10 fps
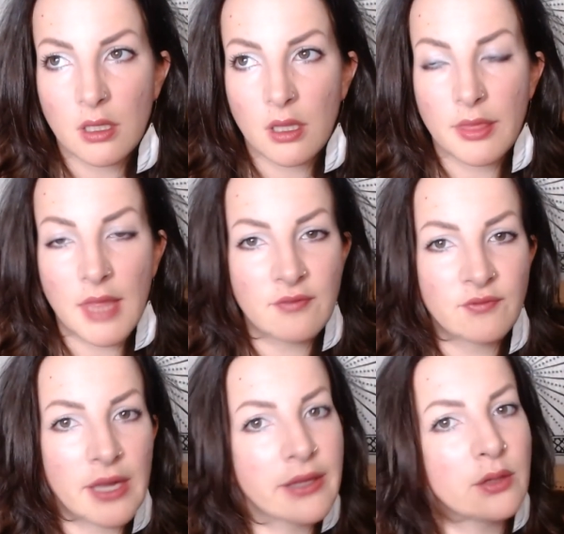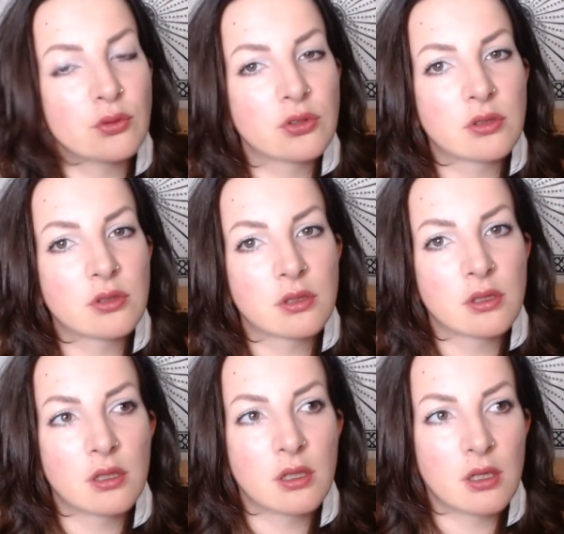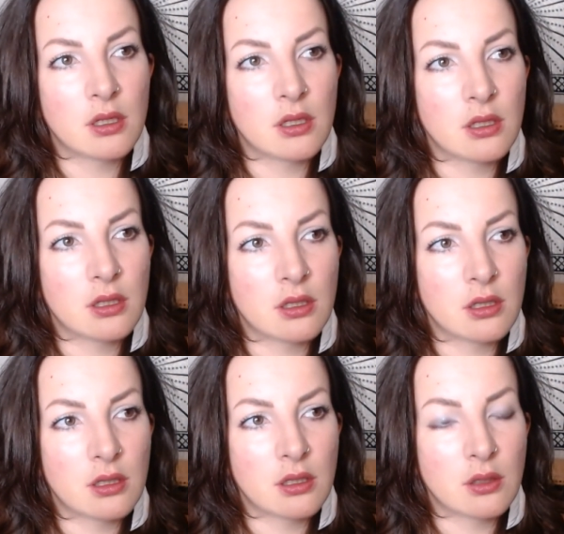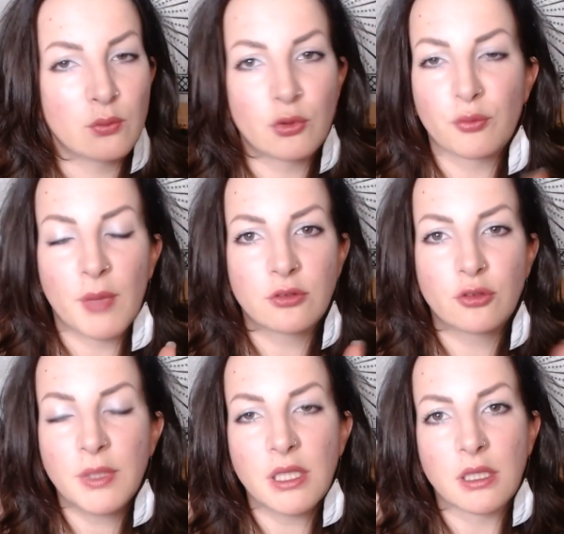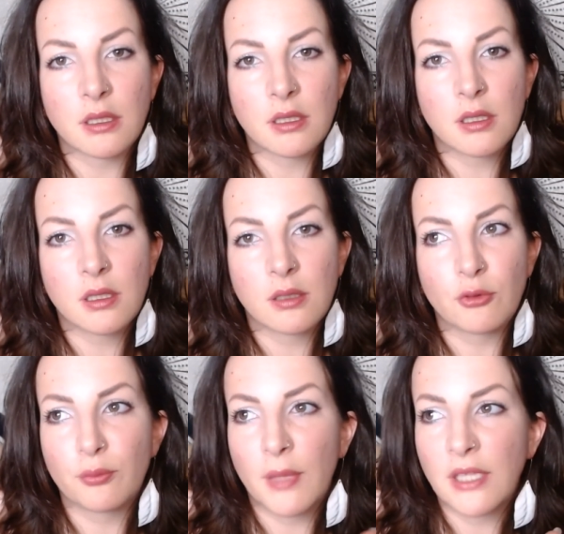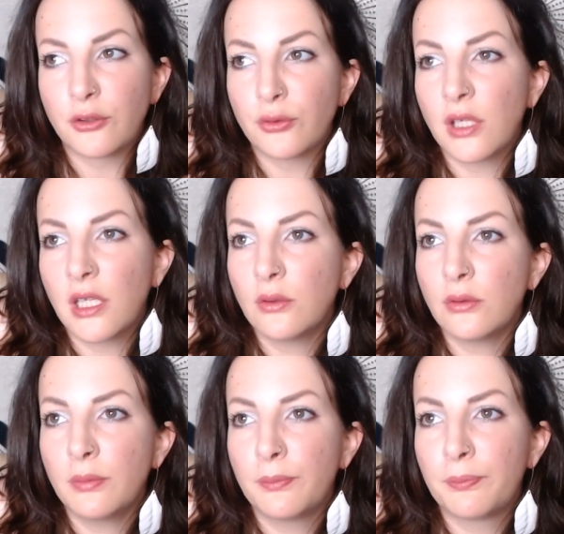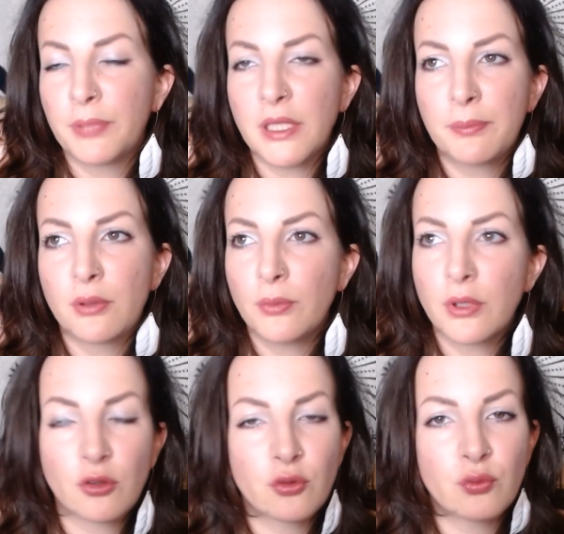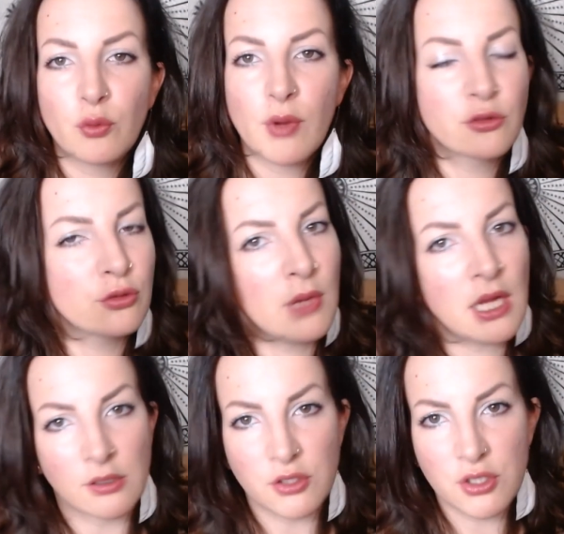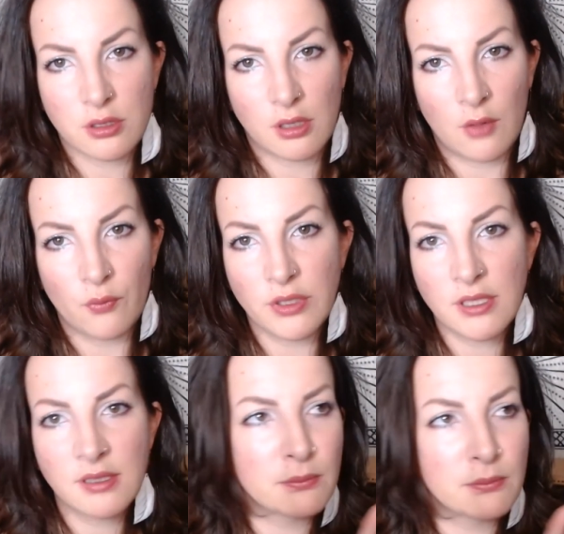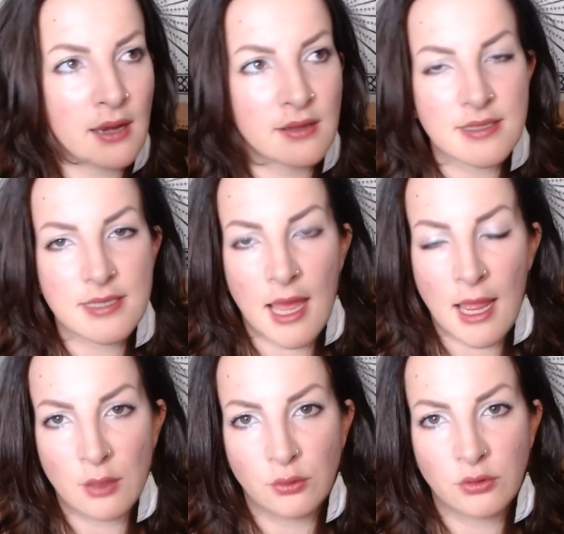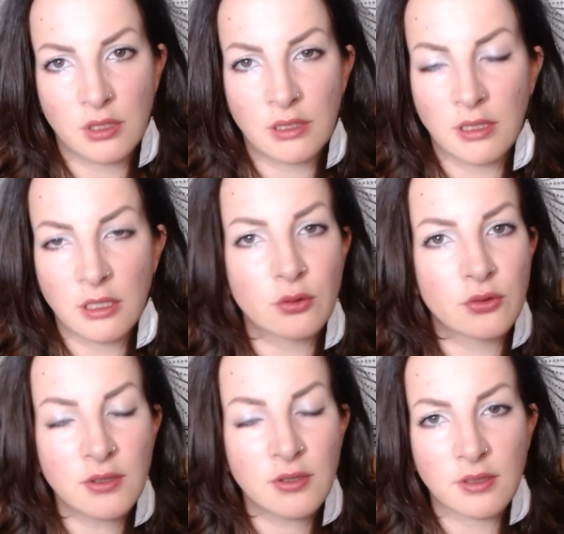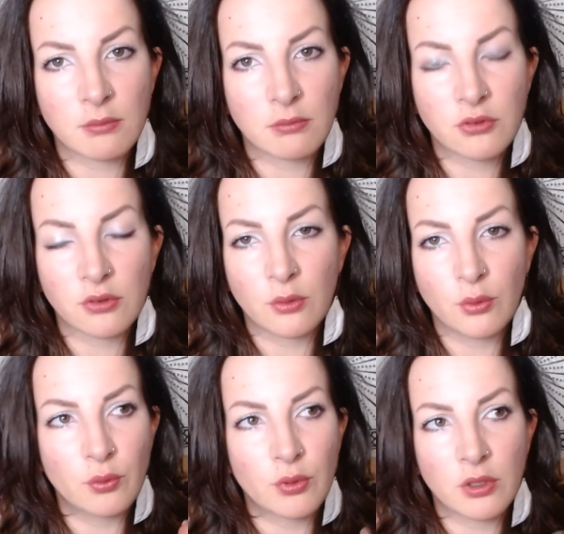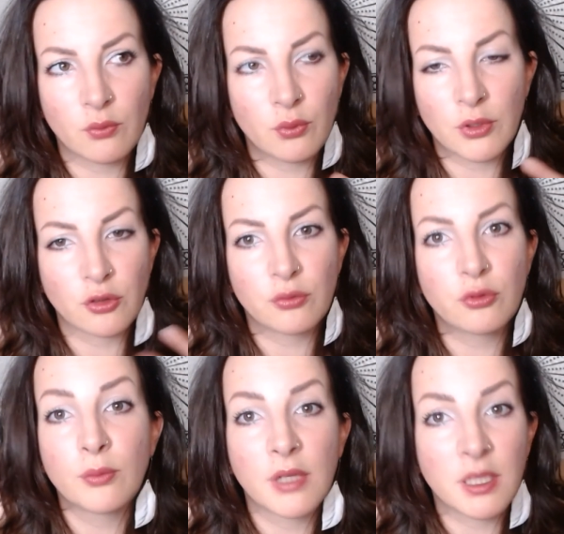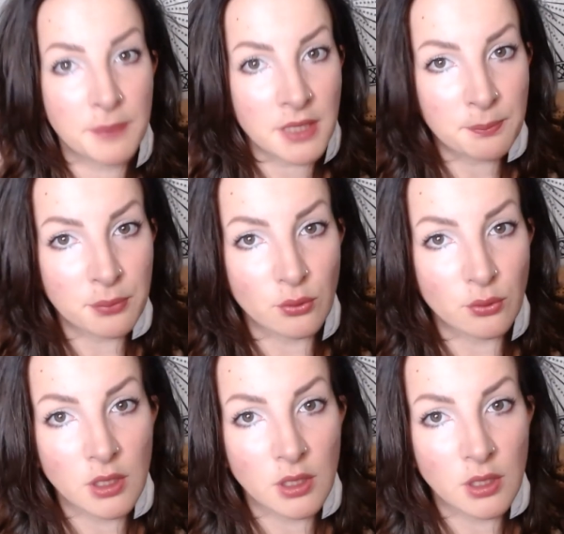that virus was meant to kill people because we were too much and we didn't balance out in the ecosystem. So we were just too many people.